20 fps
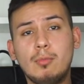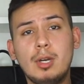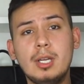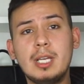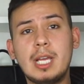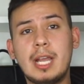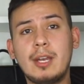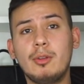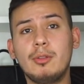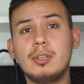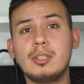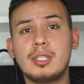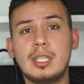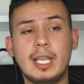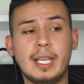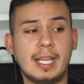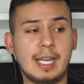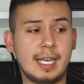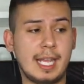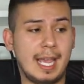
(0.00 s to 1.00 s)
one. I know there's
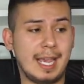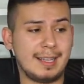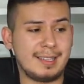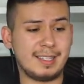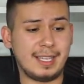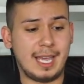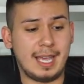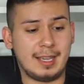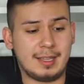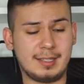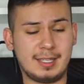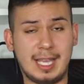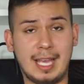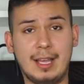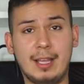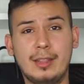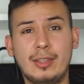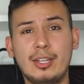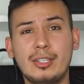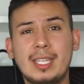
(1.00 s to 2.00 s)
like an
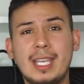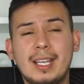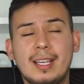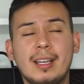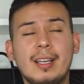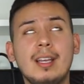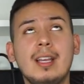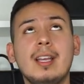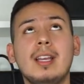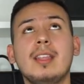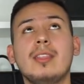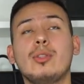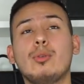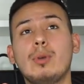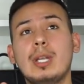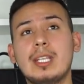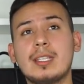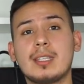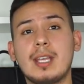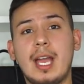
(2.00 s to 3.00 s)
XXL, there's like
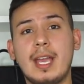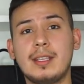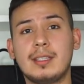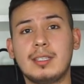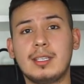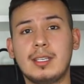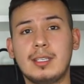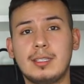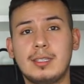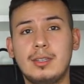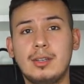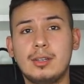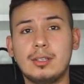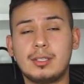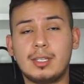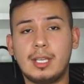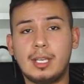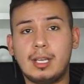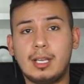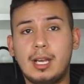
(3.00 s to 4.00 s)
three sizes.
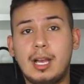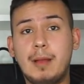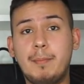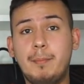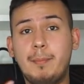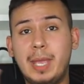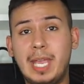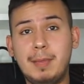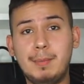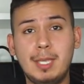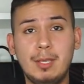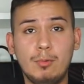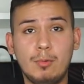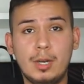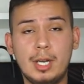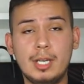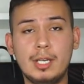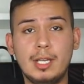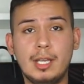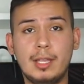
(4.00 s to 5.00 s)
There's like a baby
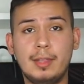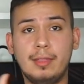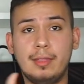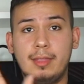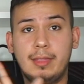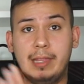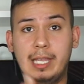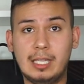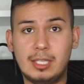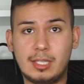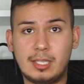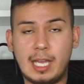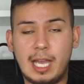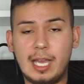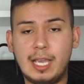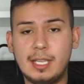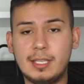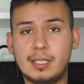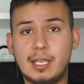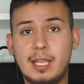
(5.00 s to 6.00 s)
one this
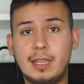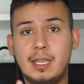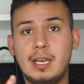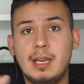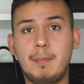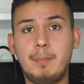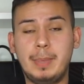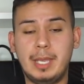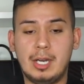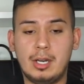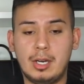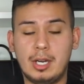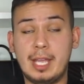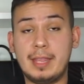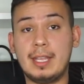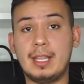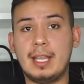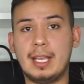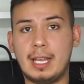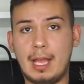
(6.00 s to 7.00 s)
size and then a bigger
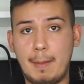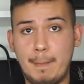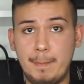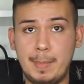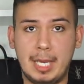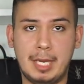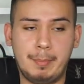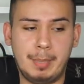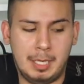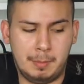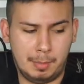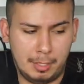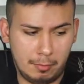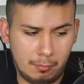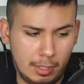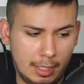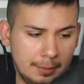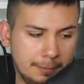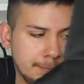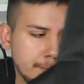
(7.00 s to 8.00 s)
and then like a big
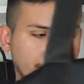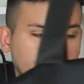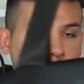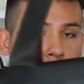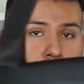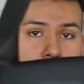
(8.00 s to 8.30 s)
one.